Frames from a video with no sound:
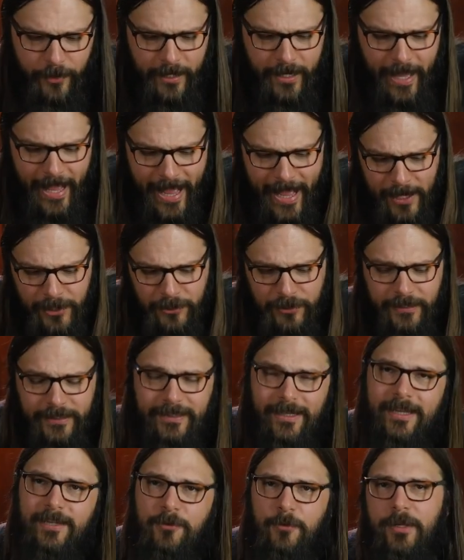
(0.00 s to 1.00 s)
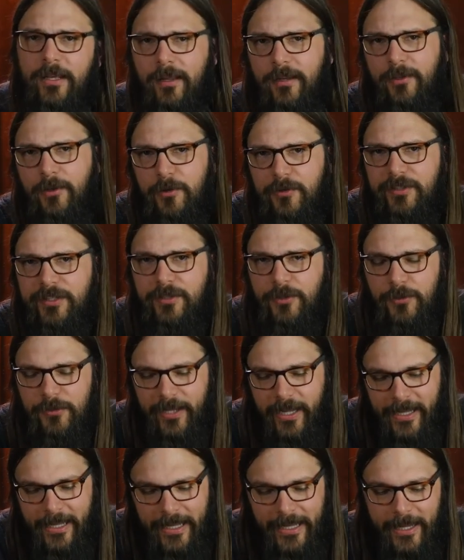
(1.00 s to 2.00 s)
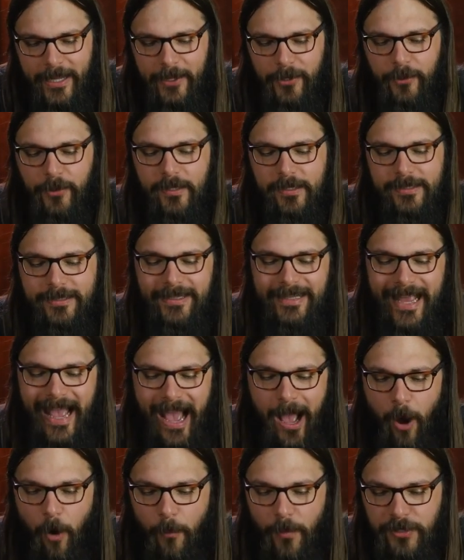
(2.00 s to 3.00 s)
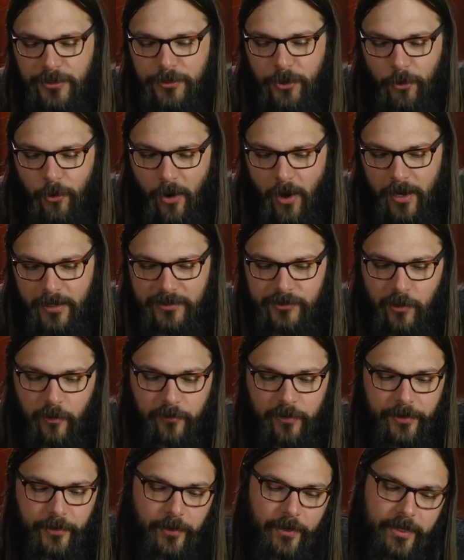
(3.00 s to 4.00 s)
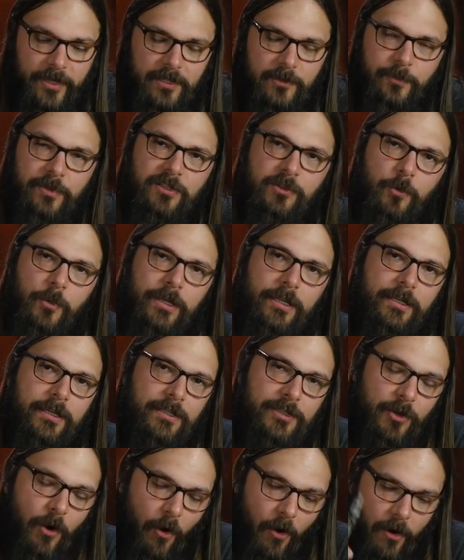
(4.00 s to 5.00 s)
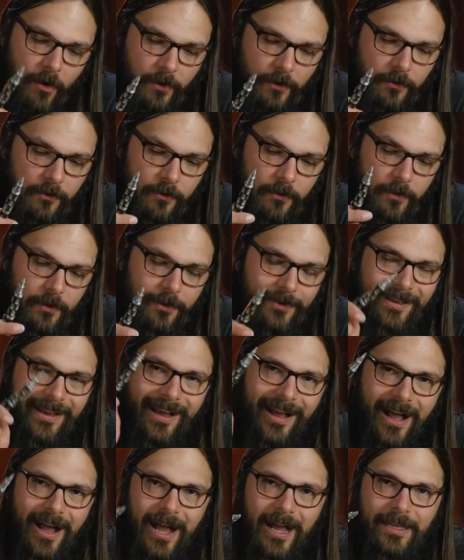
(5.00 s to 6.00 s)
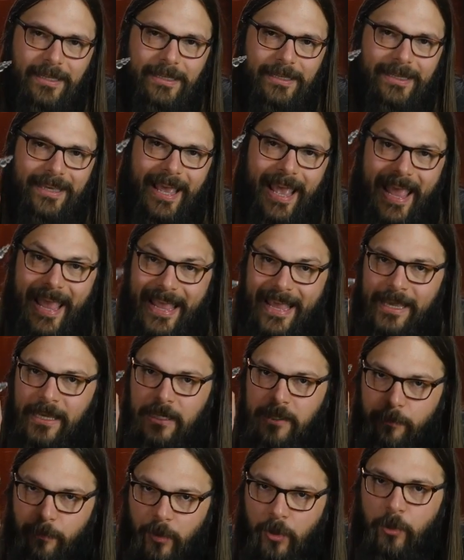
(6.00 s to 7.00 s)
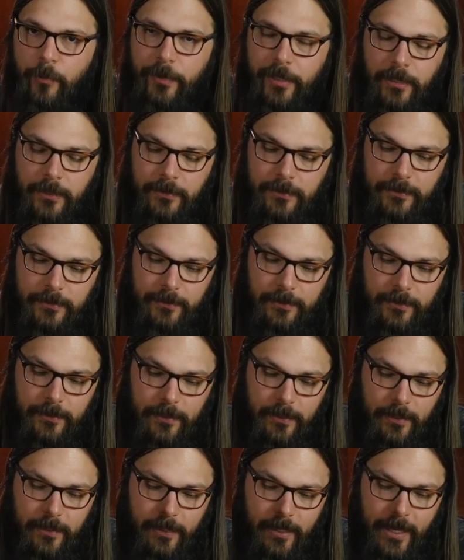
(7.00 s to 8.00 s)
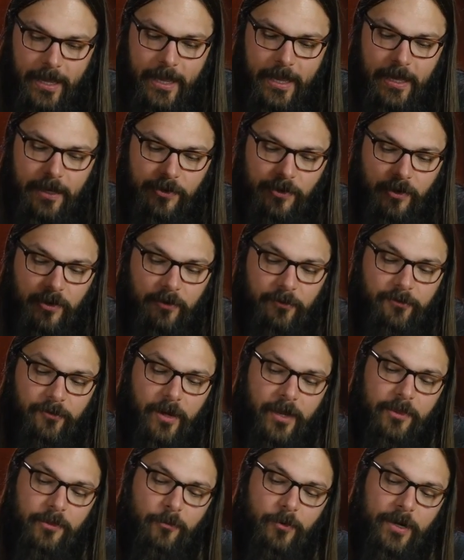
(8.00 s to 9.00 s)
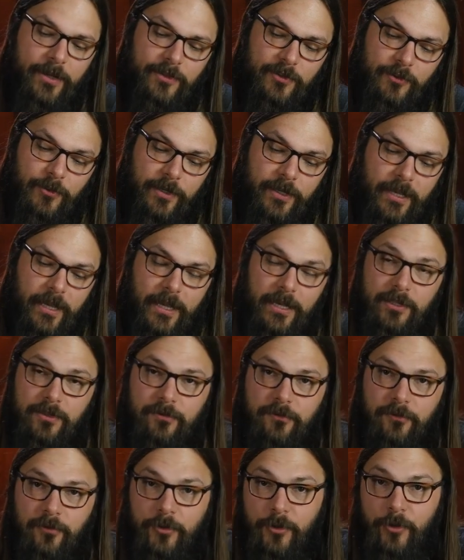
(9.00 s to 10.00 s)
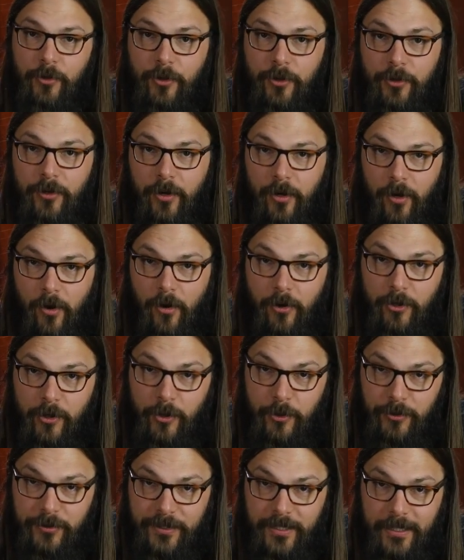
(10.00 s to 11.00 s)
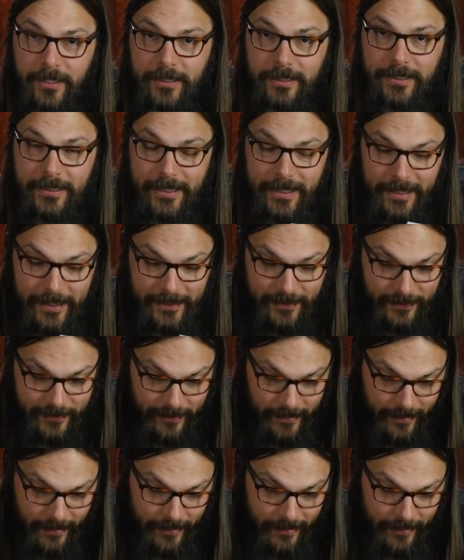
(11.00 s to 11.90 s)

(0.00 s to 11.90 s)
going to actually, next week on Acoustic Tuesday, you're going to see how much crossover there is between guitar, hockey, and bourbon, and you're going to find the right string gauge for your acoustic needs.